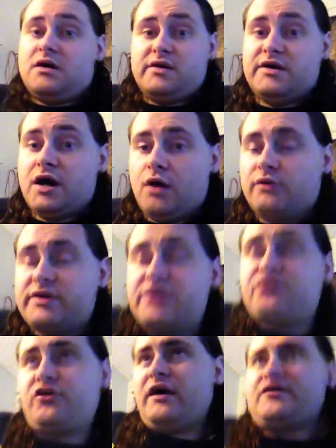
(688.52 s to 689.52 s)
you know, he
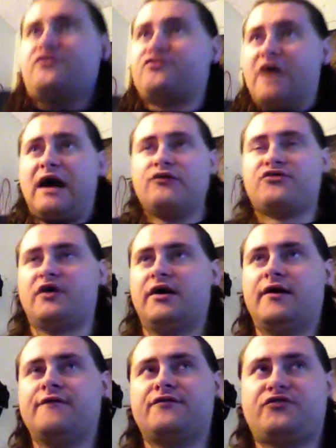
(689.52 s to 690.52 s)
still has doubts
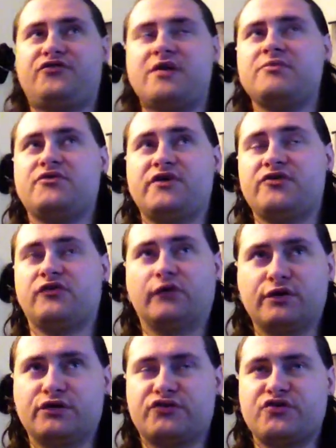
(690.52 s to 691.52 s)
of Sami Zayn's
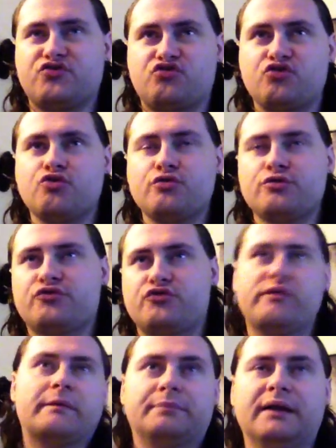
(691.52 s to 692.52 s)
loyalty to
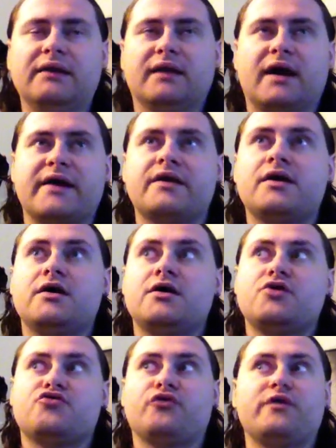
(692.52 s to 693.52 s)
to the bloodline.
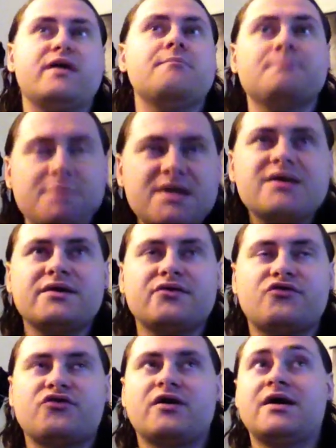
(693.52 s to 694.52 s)
So it
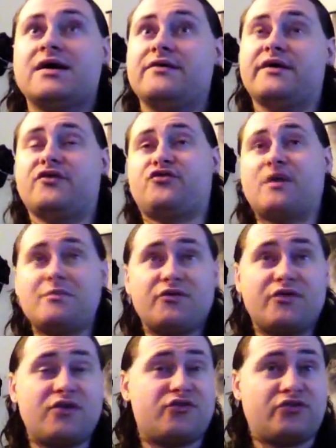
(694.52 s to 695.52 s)
means that Sami
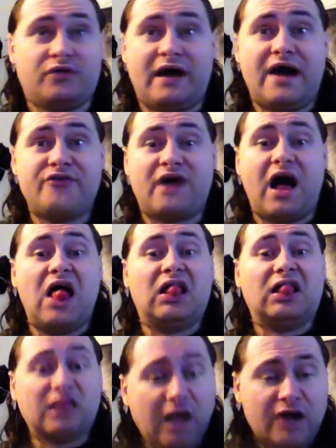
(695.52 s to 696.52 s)
Zayn still has a
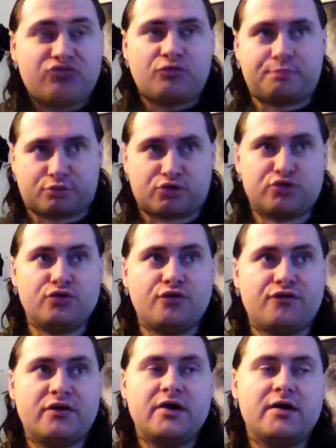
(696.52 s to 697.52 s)
lot to prove